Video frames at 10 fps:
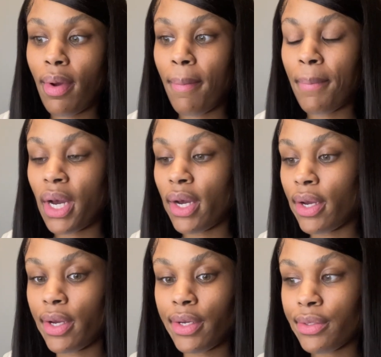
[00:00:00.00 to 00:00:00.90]

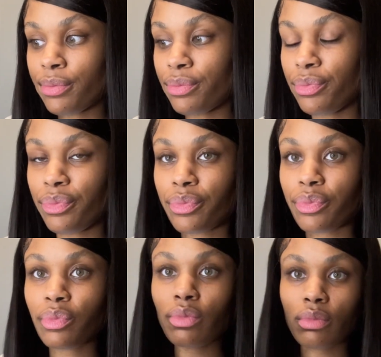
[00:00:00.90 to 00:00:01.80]
my
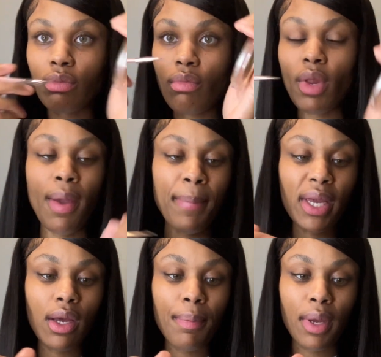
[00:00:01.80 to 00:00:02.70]

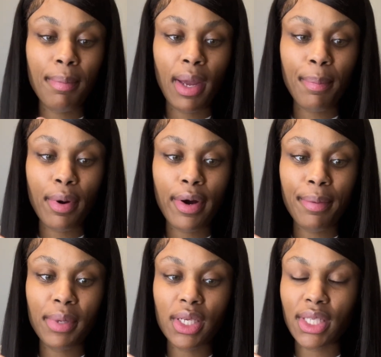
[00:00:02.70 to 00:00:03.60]
makeup in my part,
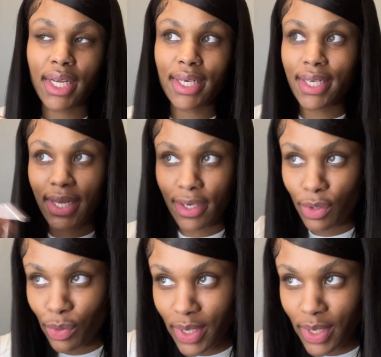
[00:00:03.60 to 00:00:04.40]
because I did not do it.